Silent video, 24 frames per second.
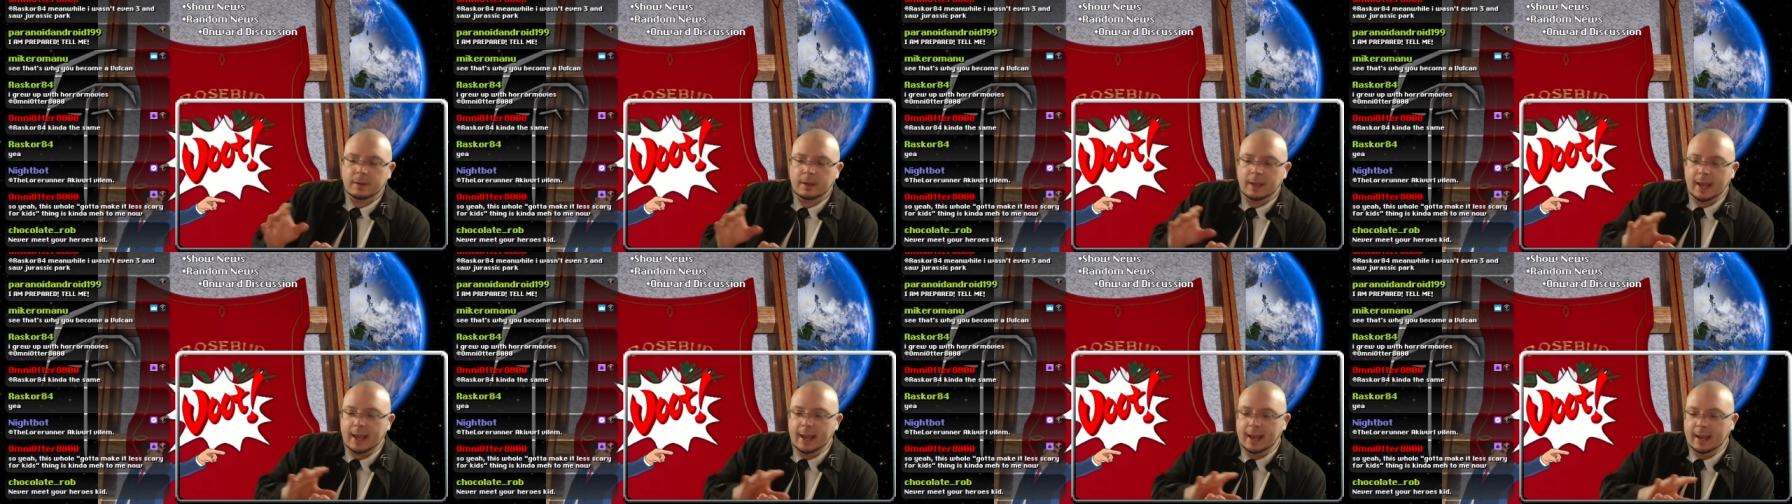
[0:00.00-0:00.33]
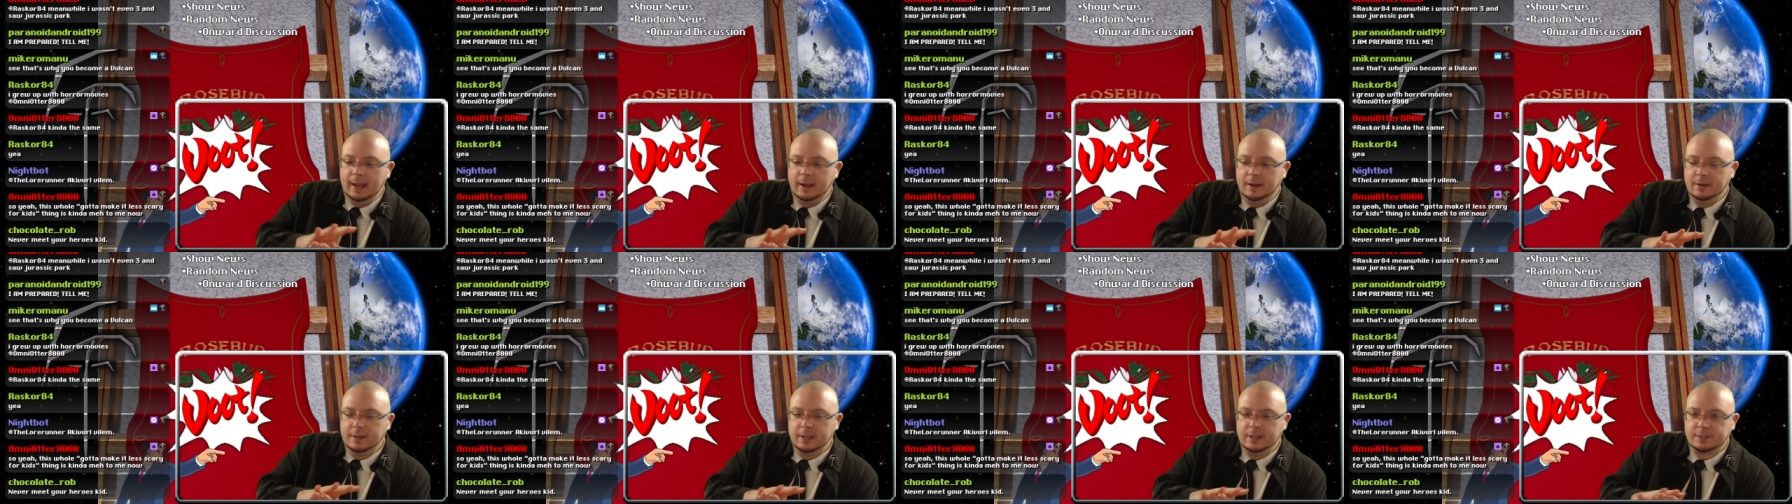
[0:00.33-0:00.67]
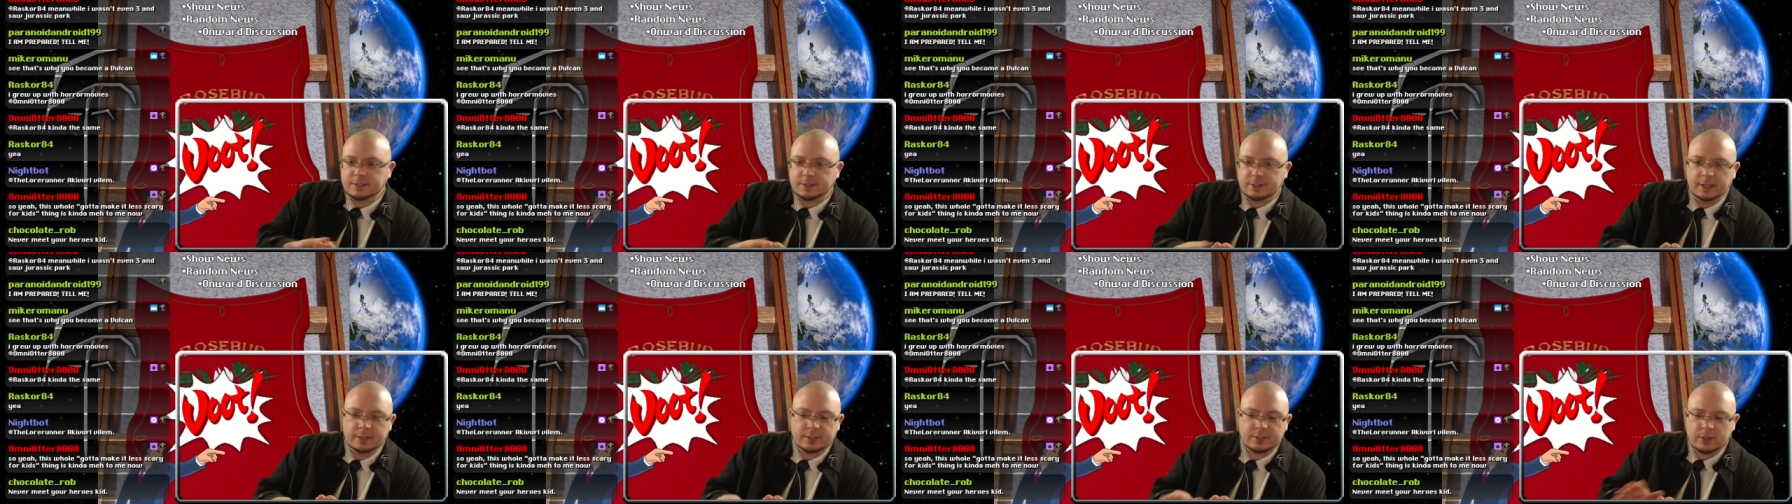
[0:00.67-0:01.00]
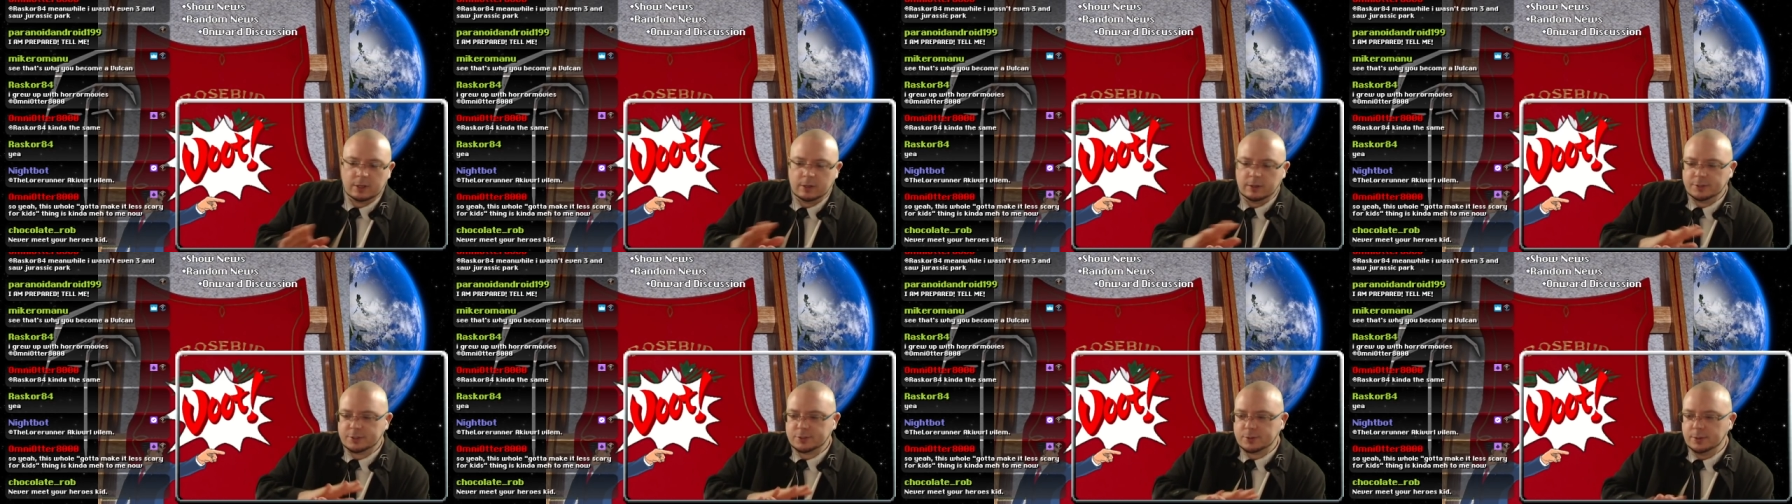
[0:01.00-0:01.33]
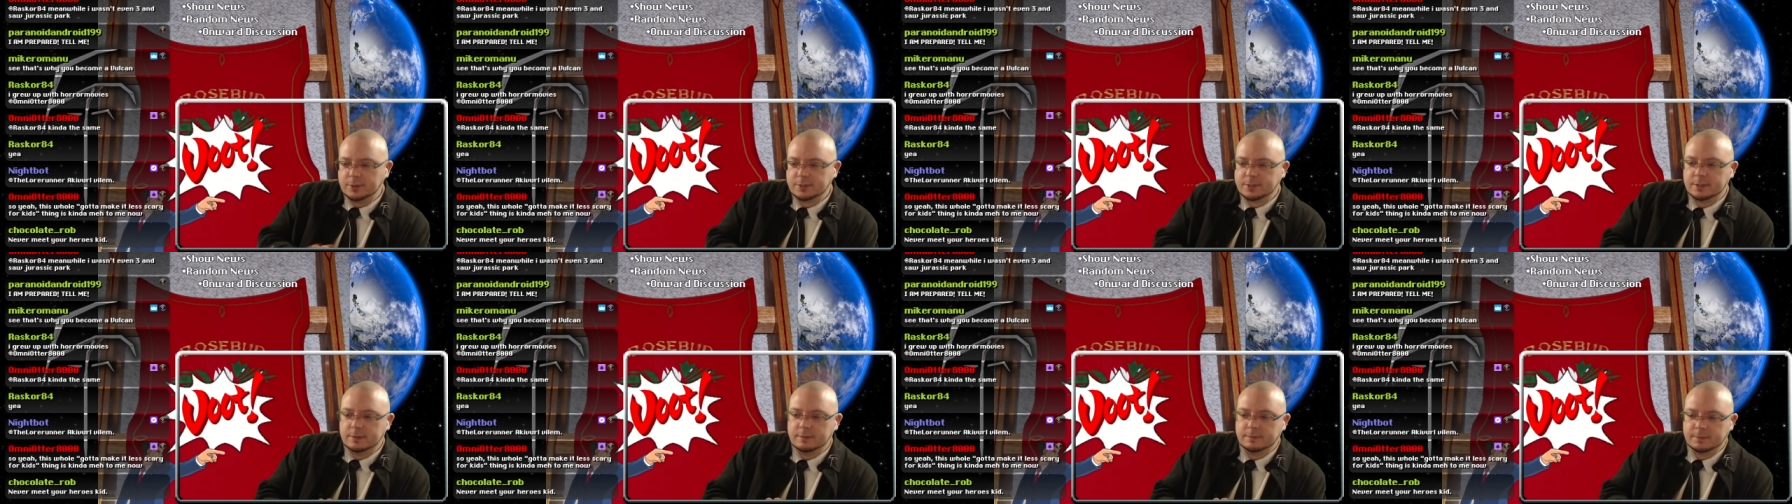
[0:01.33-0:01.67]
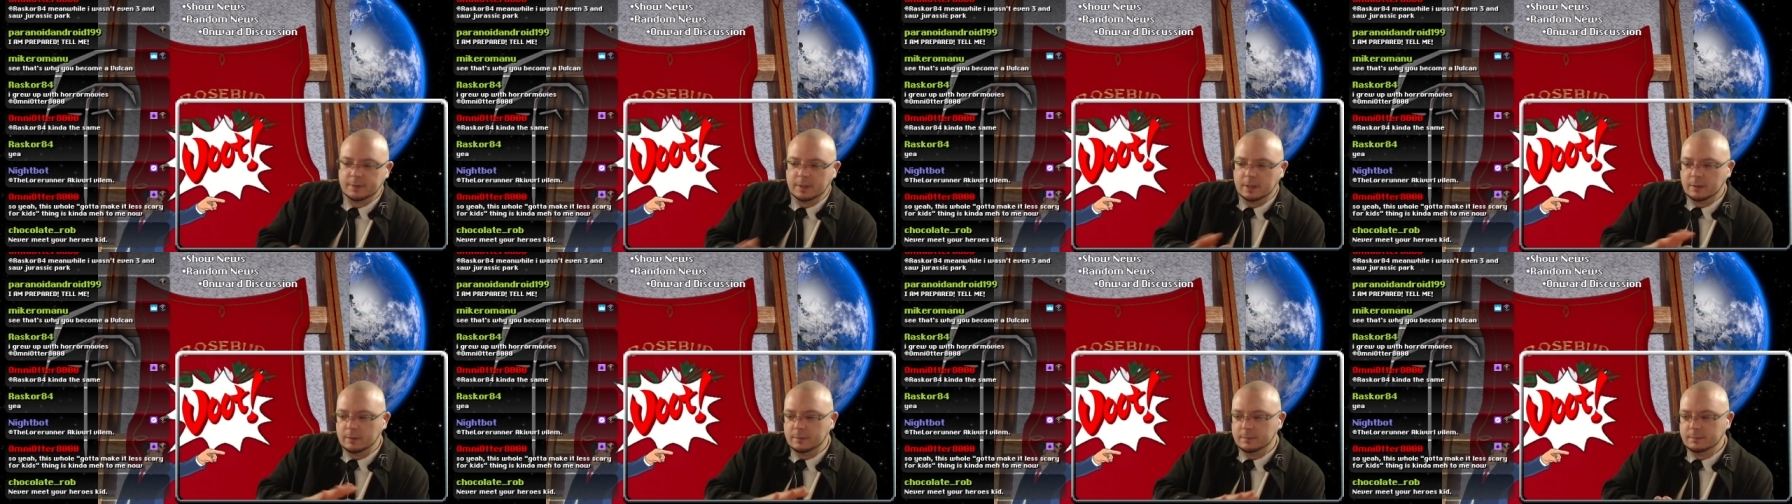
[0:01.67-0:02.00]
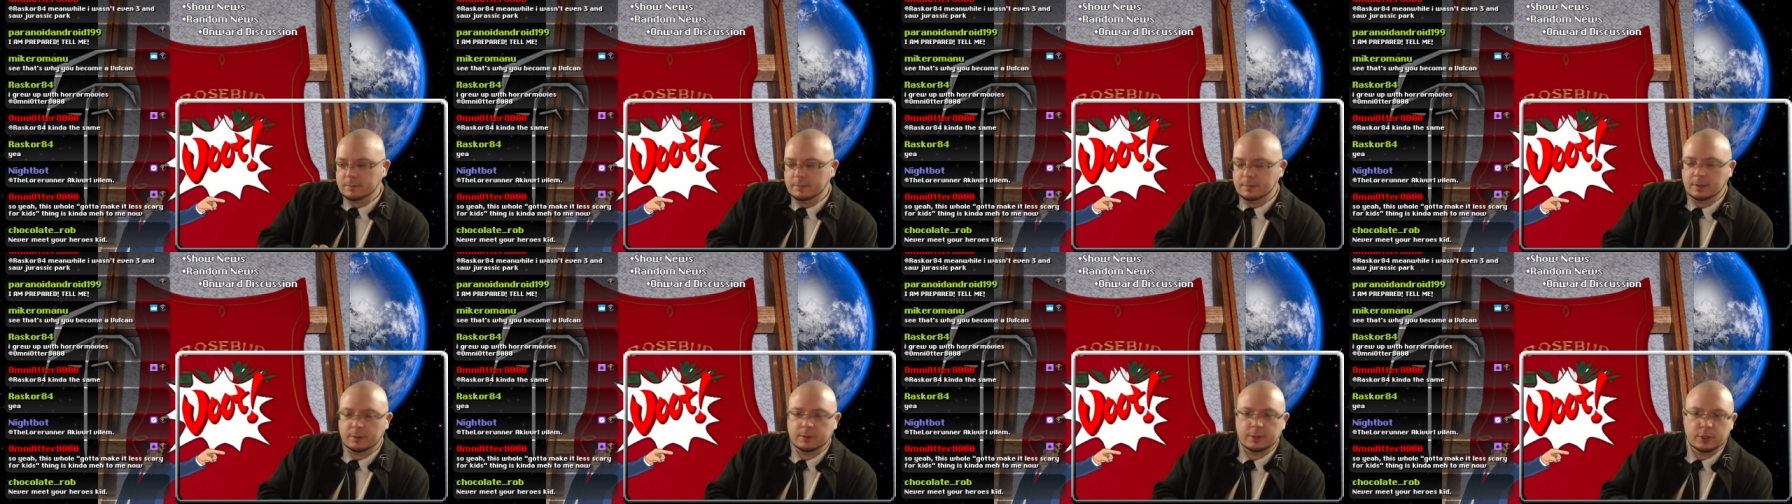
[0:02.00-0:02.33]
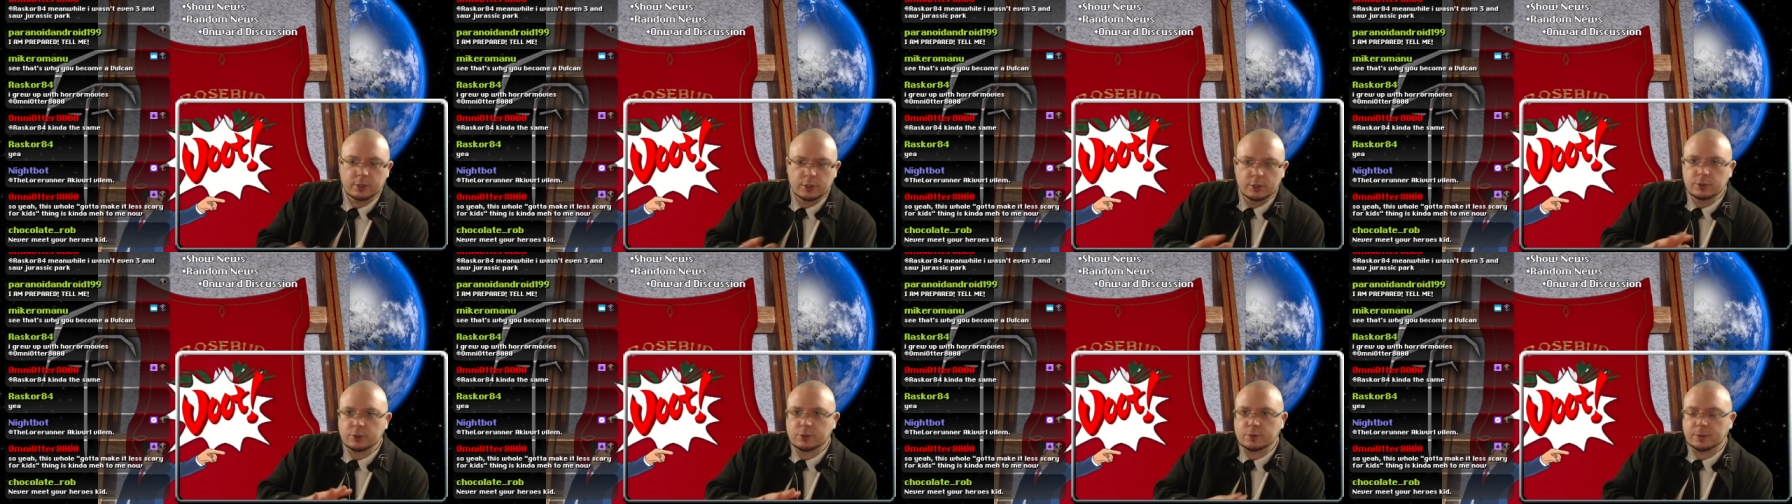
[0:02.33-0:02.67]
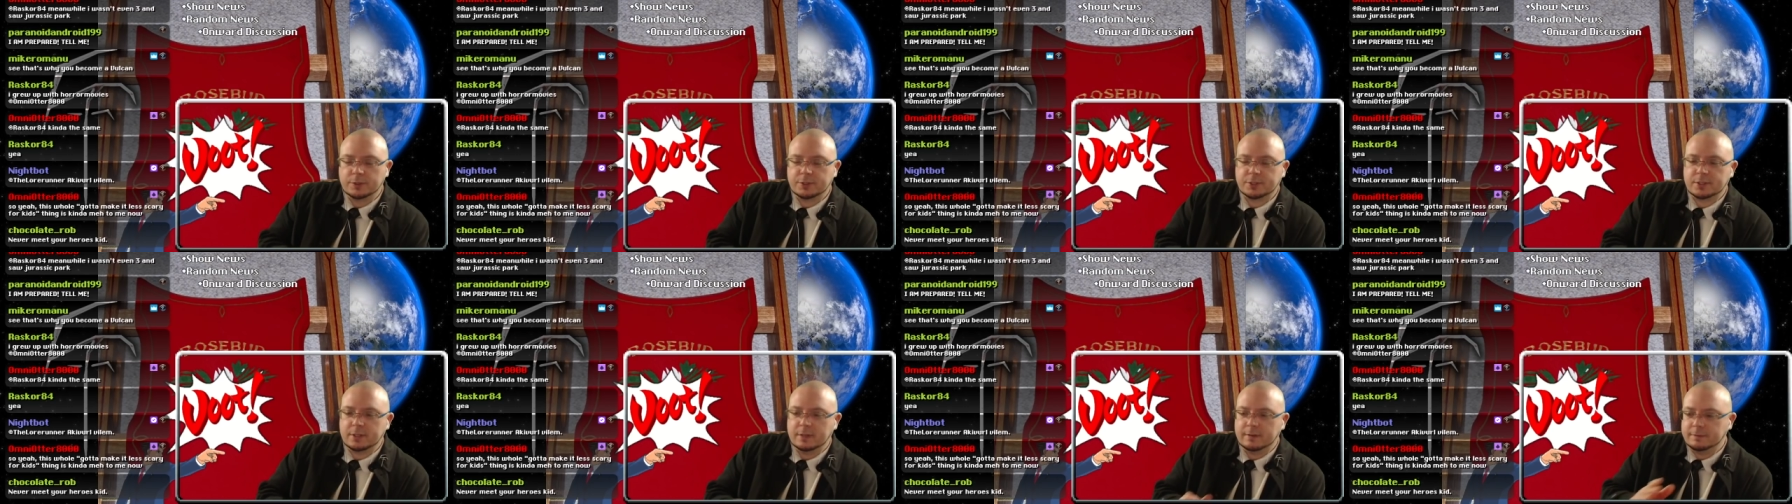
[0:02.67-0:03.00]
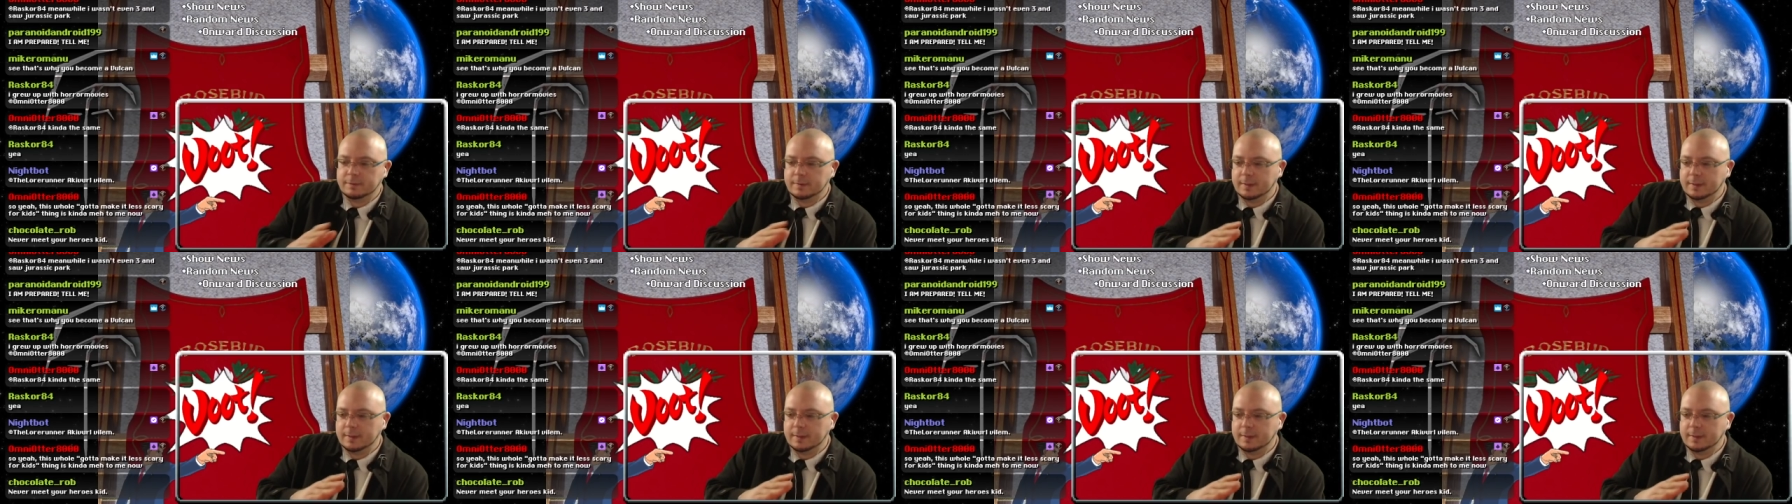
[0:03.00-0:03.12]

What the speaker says: And it's all sorts of, usual stuff,